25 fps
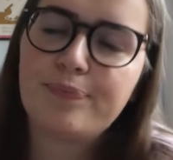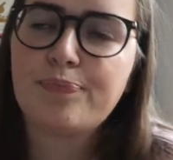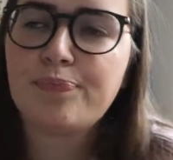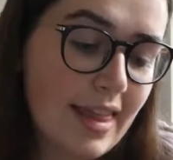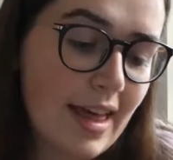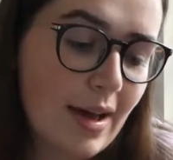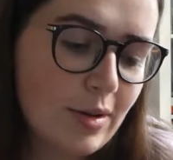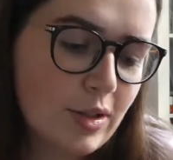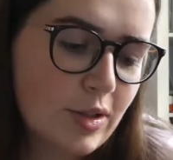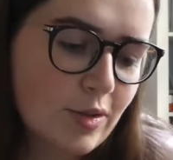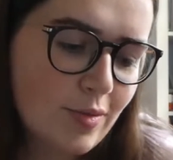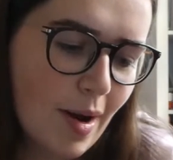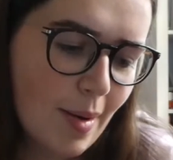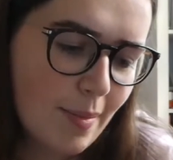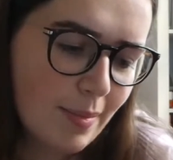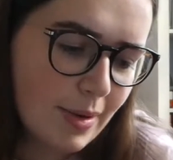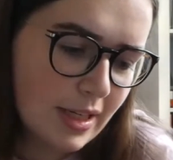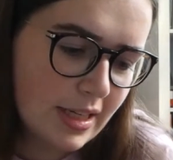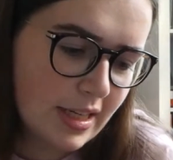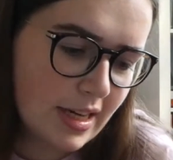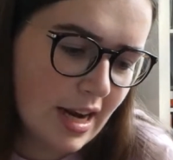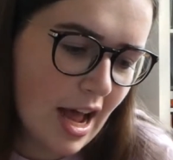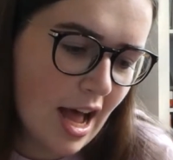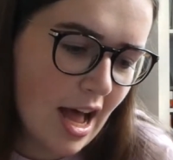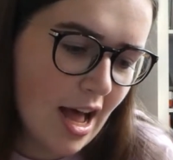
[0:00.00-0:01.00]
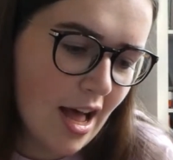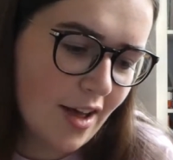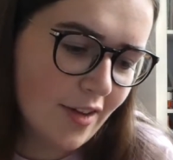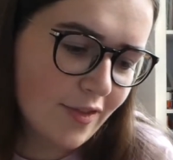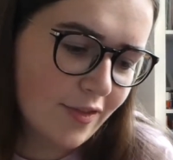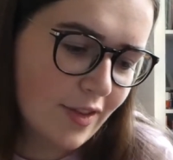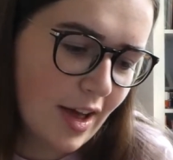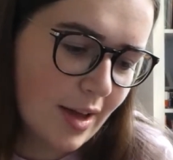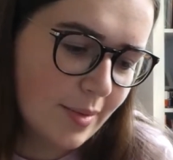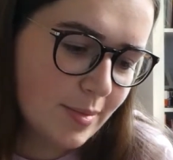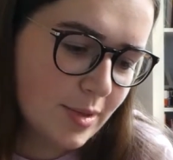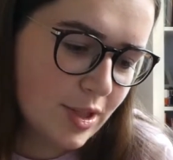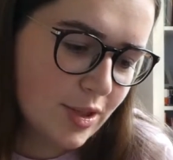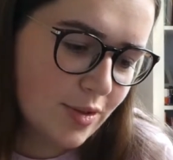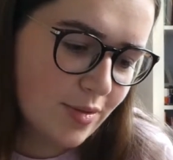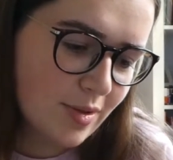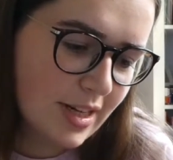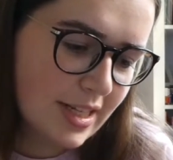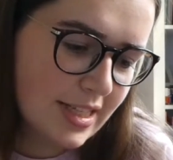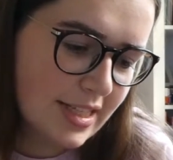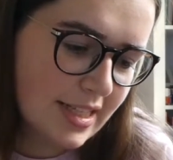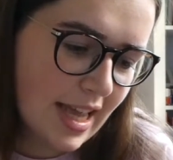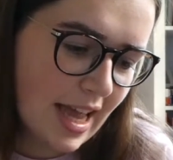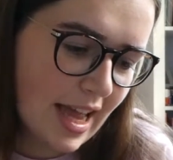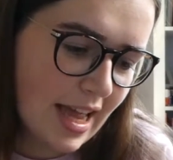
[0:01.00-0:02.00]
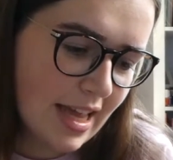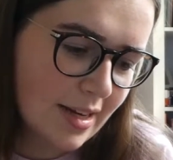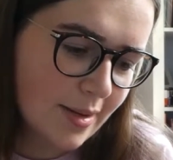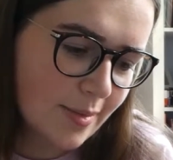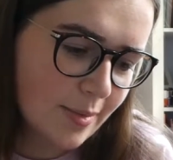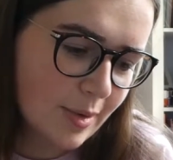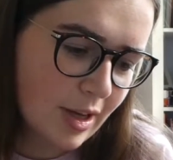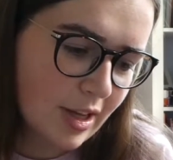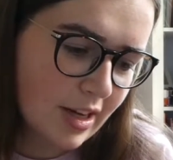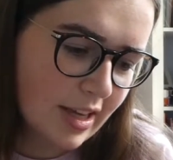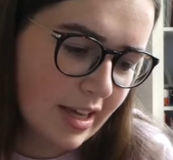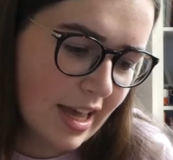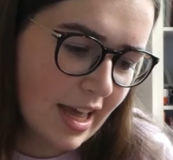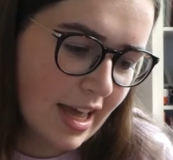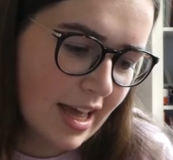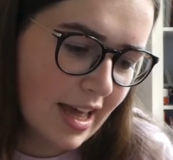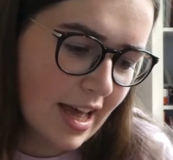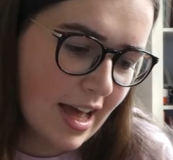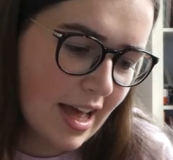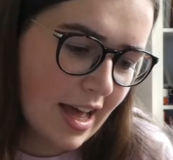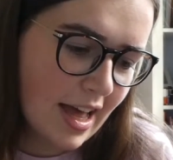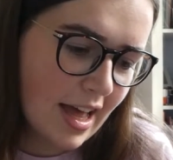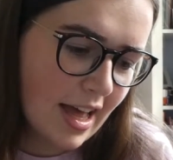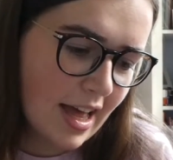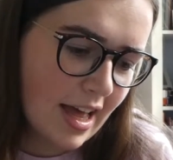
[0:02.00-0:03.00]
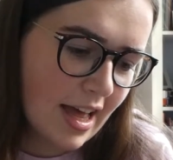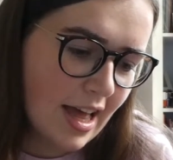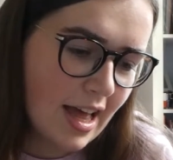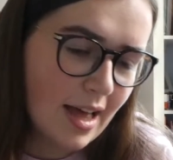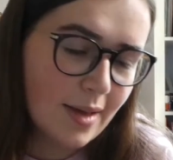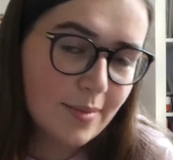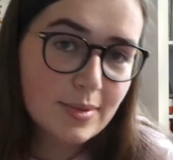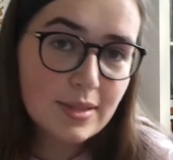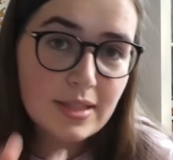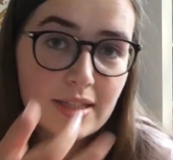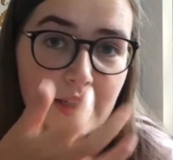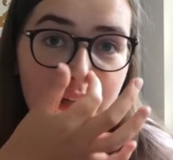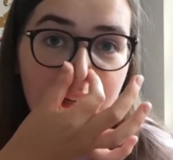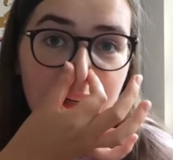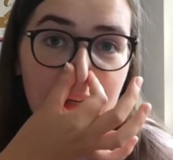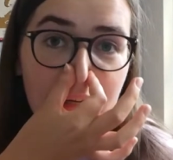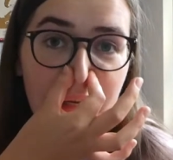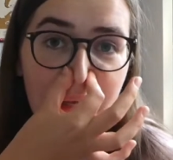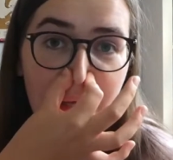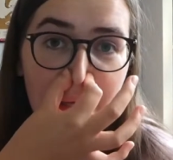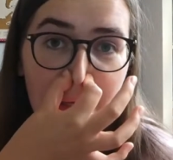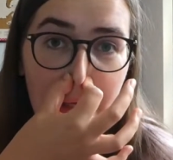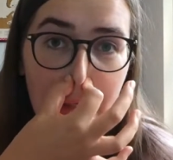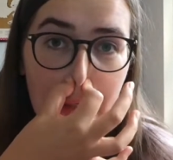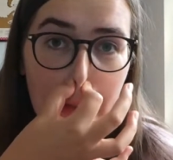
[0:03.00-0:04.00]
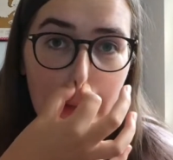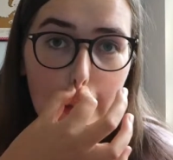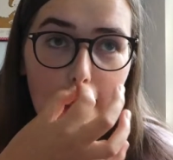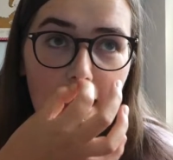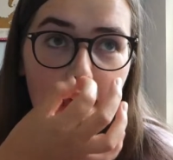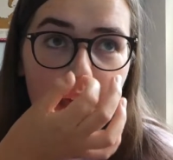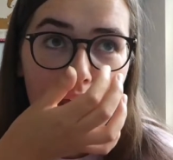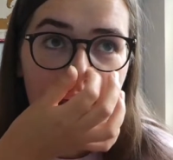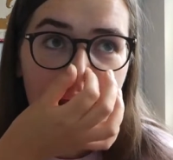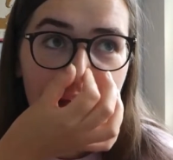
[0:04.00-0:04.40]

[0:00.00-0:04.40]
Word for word: That was a ramble and a half. I'm just really scared I'm gonna get absolutely